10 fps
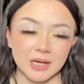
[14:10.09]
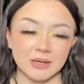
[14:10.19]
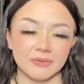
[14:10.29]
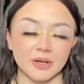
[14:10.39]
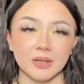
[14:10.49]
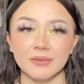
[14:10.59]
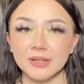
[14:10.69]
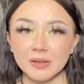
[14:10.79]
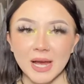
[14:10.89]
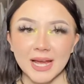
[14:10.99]
of all of
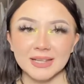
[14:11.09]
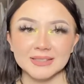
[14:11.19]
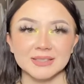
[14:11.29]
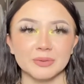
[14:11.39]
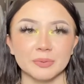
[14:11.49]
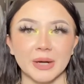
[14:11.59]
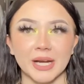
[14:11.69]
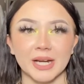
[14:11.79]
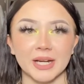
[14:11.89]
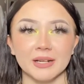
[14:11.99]
you guys
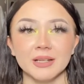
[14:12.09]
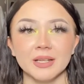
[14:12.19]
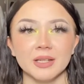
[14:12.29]
where